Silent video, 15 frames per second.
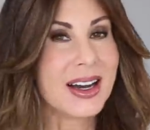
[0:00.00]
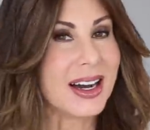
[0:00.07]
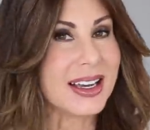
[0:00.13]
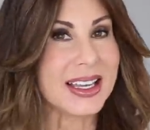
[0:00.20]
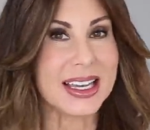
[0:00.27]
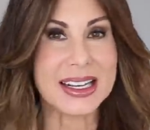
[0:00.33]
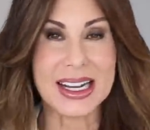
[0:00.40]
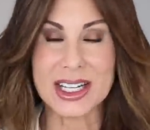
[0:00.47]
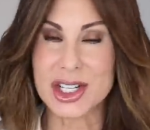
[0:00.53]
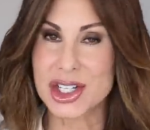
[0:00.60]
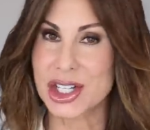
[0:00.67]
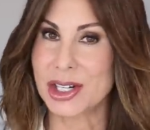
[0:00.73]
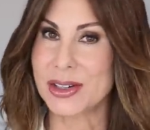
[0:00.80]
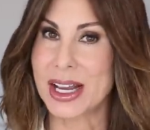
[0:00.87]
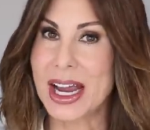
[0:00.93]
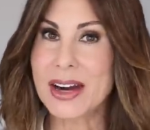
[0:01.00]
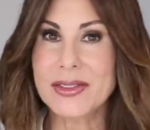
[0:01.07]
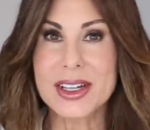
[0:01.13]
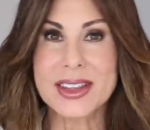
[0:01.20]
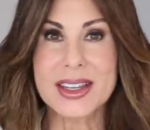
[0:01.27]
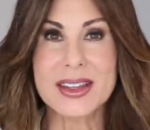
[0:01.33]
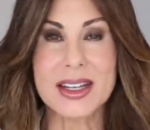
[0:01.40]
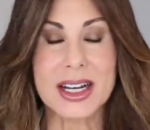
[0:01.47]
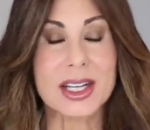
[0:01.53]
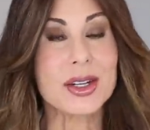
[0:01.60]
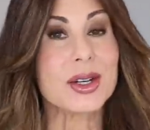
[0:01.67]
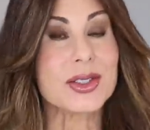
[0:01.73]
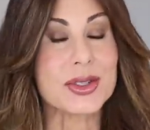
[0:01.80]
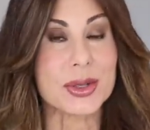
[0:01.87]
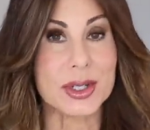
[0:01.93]
Again, I shared everything that I
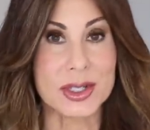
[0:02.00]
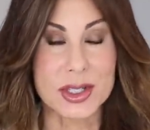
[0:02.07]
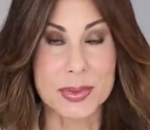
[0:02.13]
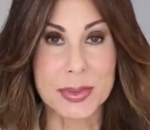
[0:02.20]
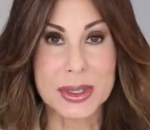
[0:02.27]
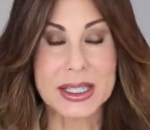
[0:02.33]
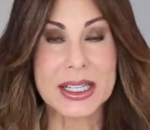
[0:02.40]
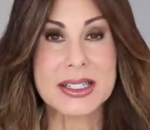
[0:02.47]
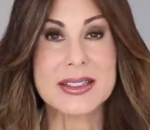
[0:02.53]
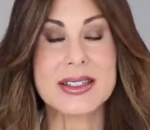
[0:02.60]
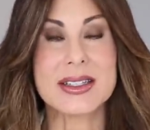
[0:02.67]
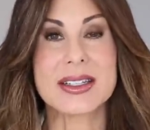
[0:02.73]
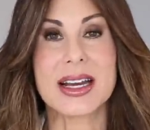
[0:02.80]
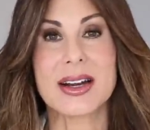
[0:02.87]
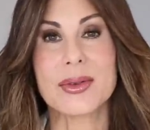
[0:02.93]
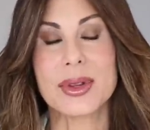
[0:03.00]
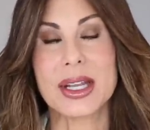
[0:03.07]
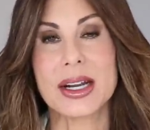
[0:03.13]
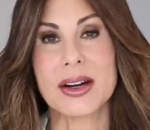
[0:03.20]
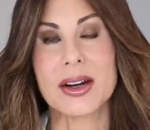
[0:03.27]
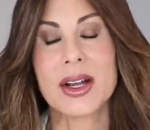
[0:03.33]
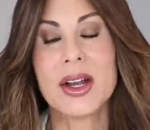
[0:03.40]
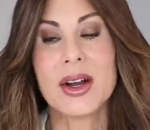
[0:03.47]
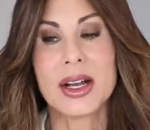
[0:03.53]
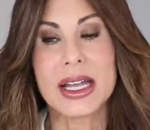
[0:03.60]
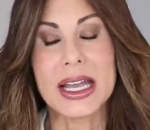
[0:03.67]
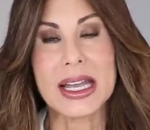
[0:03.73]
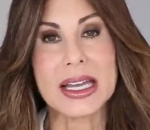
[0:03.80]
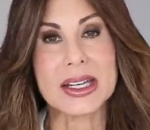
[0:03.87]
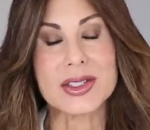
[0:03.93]
could, so there's plenty down there.
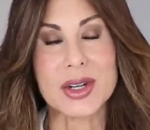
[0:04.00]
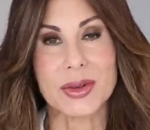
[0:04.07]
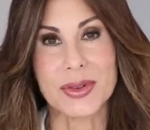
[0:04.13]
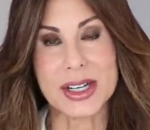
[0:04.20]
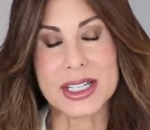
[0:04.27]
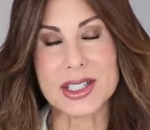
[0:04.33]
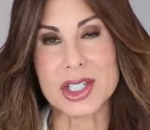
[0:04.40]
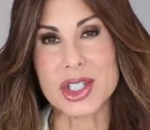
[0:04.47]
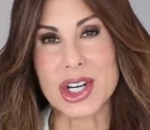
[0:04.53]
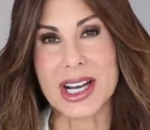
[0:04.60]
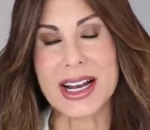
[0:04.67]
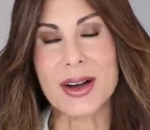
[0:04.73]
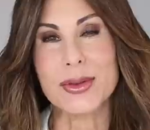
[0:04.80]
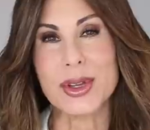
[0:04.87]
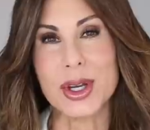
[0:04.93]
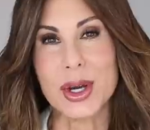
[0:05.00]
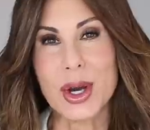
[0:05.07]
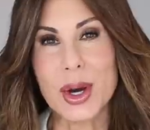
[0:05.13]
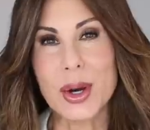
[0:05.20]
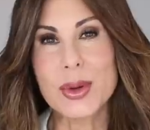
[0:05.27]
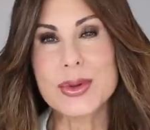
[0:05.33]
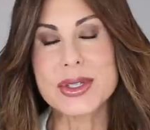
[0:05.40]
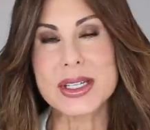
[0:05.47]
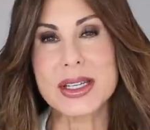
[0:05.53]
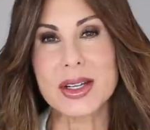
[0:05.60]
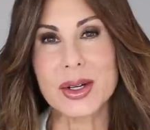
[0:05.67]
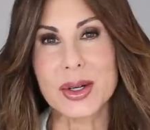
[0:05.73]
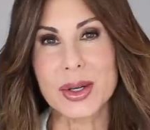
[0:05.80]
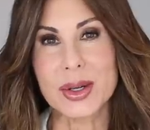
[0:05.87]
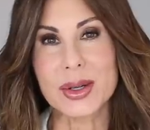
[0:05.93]
And don't forget to check out the
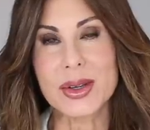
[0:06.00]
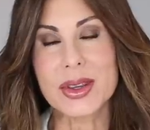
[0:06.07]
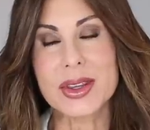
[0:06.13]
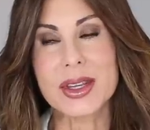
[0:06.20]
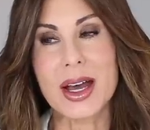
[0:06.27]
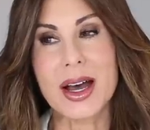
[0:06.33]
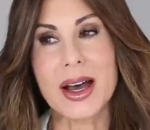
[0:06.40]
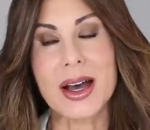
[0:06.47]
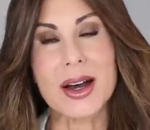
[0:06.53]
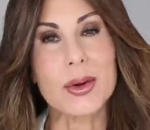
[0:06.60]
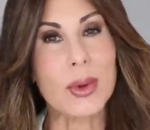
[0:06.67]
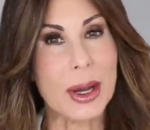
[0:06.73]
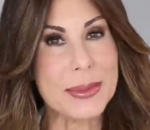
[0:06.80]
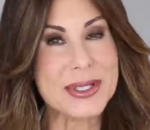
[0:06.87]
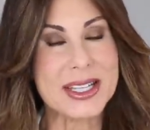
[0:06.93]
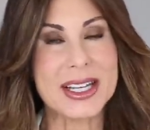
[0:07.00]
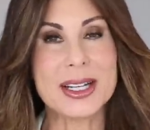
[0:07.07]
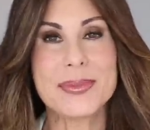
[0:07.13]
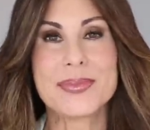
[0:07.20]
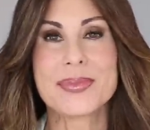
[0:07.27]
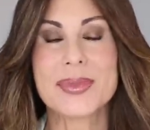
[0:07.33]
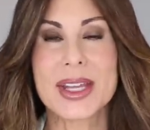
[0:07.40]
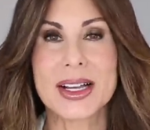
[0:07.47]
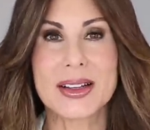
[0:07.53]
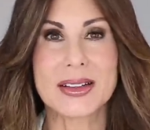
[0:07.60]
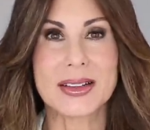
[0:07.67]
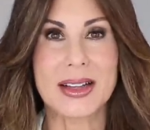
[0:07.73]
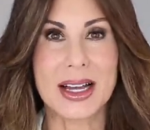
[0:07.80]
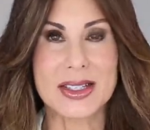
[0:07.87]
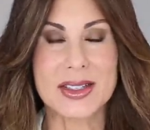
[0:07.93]
Cozy Earth uh, website.
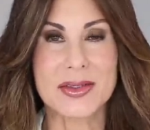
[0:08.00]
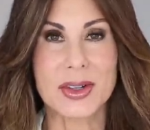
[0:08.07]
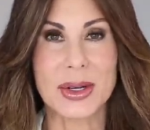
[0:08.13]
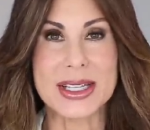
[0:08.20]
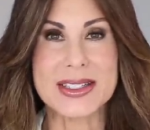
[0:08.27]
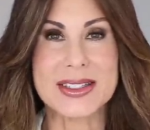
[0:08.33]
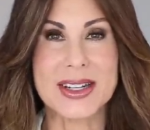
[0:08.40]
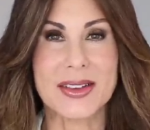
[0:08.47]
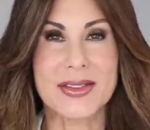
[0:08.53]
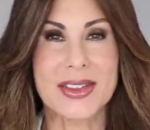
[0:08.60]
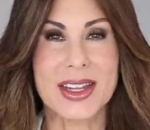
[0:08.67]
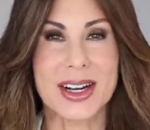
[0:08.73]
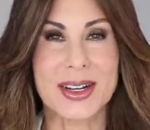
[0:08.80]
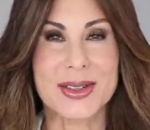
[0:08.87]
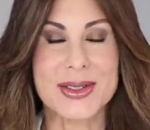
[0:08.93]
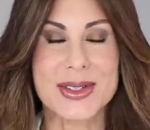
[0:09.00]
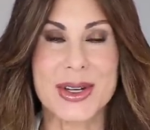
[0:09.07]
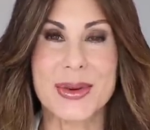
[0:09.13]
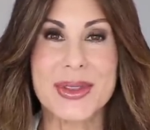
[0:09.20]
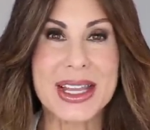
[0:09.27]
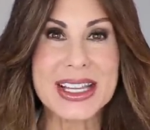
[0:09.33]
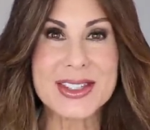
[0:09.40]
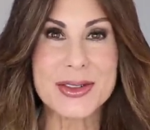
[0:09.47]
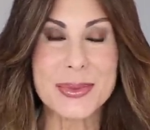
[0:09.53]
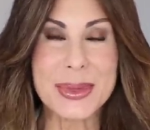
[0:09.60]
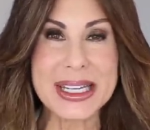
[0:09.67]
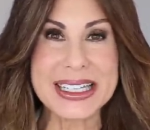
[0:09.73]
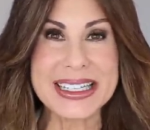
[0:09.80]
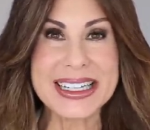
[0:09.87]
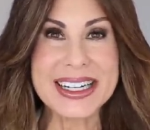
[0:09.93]
Lots of great stuff there. So thanks for
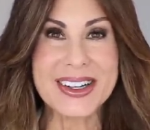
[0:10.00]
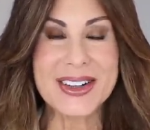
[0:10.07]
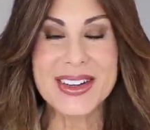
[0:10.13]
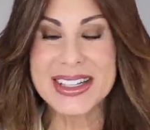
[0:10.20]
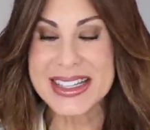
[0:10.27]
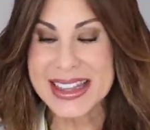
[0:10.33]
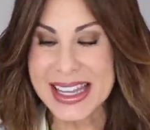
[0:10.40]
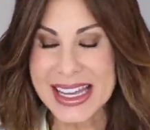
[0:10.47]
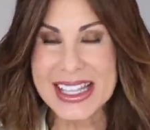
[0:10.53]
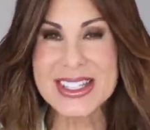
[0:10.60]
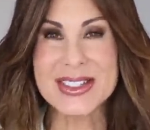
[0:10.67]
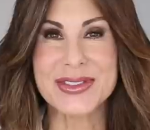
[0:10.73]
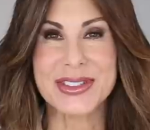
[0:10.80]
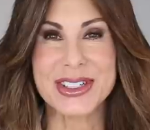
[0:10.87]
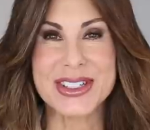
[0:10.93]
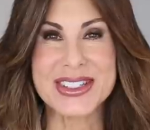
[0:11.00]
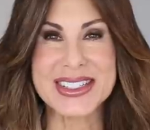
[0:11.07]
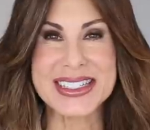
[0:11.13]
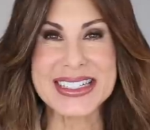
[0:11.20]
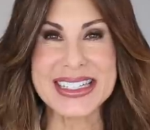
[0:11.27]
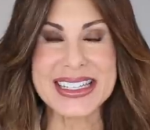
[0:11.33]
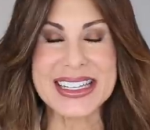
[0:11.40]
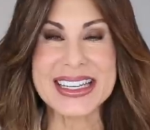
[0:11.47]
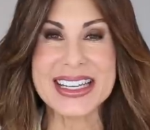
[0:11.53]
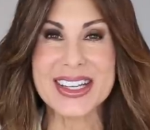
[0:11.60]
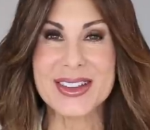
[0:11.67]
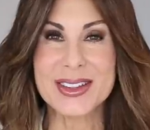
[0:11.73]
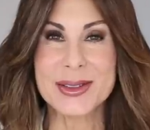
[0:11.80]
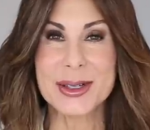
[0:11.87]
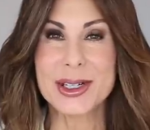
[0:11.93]
being here. Thanks for sticking
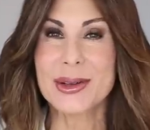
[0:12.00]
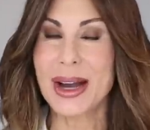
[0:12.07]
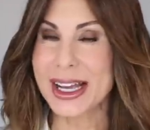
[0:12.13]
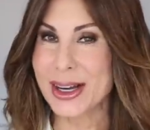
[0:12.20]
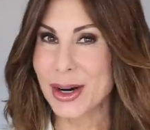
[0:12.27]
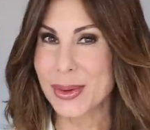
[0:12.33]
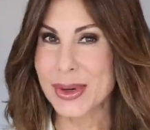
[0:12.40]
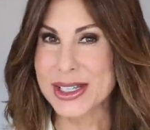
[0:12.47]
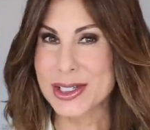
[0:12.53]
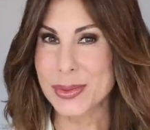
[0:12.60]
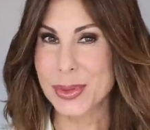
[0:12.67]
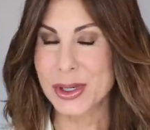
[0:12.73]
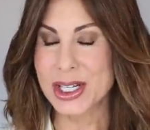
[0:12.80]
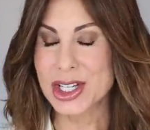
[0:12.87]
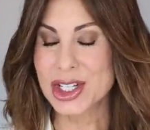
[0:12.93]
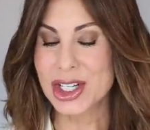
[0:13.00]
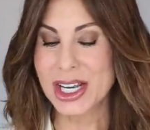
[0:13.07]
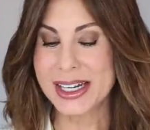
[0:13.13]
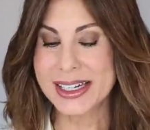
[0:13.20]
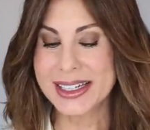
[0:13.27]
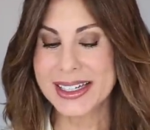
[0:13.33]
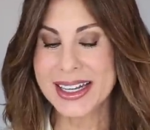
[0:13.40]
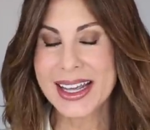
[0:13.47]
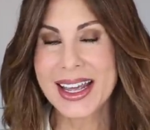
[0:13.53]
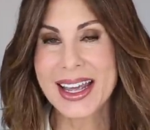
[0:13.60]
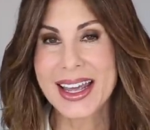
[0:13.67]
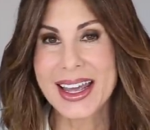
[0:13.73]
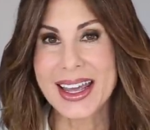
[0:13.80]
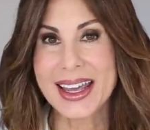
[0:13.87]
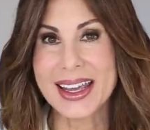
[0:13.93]
it through. I always appreciate it.
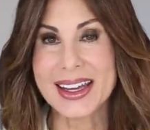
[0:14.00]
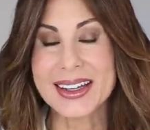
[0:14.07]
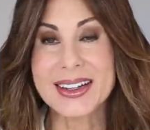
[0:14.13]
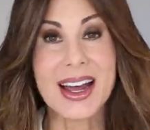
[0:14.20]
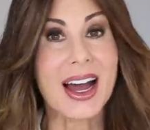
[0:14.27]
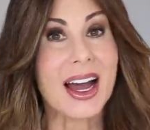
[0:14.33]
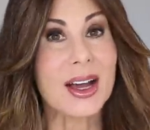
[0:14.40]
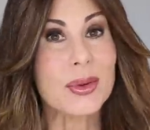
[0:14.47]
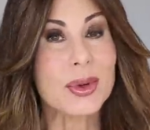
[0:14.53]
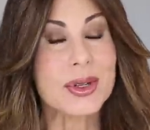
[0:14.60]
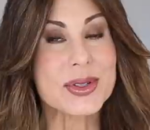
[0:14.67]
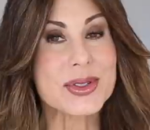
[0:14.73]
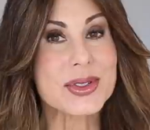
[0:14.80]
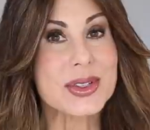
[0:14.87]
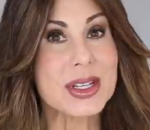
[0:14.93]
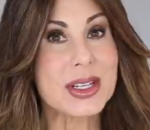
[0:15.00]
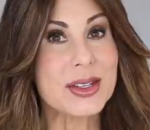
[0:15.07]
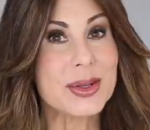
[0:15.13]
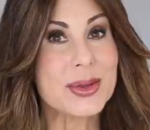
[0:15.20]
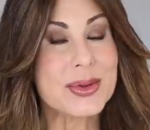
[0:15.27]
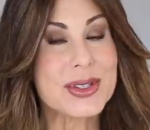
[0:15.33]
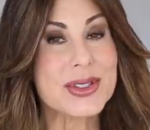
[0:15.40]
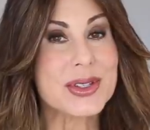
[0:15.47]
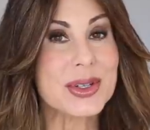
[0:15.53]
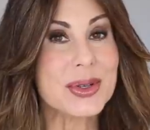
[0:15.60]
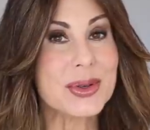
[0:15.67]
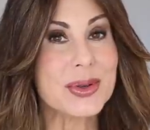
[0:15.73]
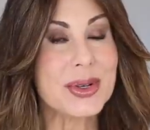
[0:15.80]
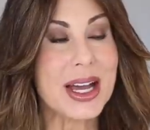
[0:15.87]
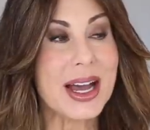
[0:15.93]
And I will see you
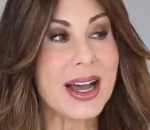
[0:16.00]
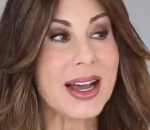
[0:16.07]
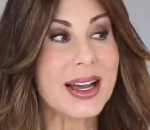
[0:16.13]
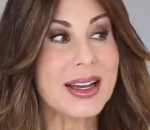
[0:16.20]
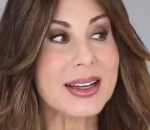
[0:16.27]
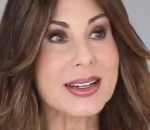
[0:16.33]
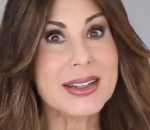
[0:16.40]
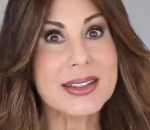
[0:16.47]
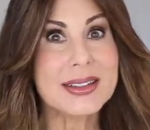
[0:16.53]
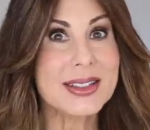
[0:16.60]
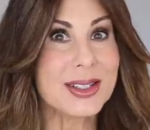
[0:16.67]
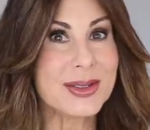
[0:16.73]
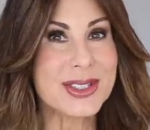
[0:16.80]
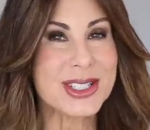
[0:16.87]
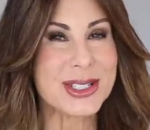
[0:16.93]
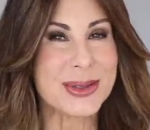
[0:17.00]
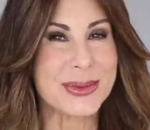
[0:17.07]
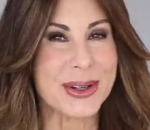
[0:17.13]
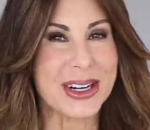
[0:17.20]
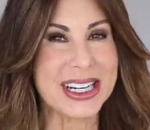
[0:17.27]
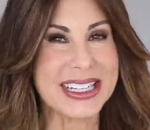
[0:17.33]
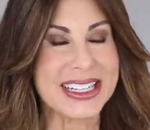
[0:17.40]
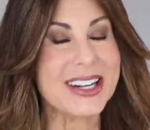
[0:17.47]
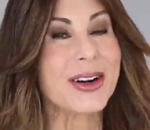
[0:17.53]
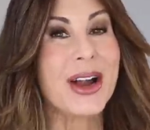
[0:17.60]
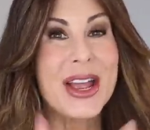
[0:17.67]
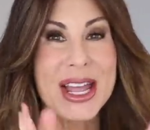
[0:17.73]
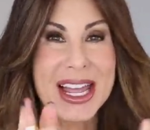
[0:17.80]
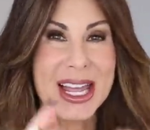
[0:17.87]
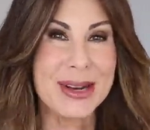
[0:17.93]
soon on YouTube right here.
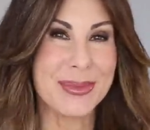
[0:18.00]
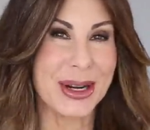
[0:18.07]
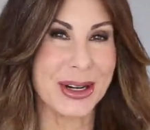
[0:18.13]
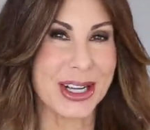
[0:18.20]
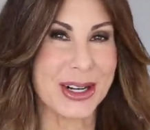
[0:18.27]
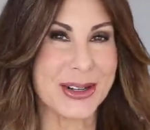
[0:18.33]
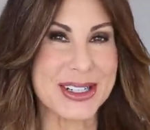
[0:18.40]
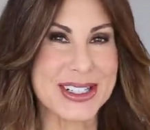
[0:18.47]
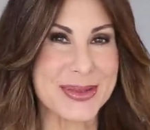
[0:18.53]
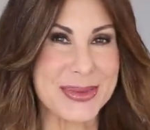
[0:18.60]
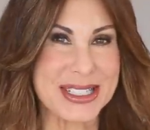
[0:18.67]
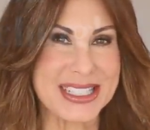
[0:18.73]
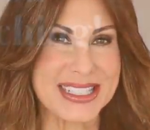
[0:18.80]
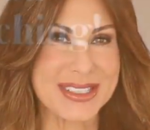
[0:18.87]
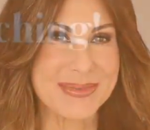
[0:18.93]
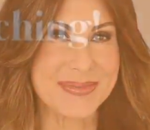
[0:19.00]
And Merry Christmas.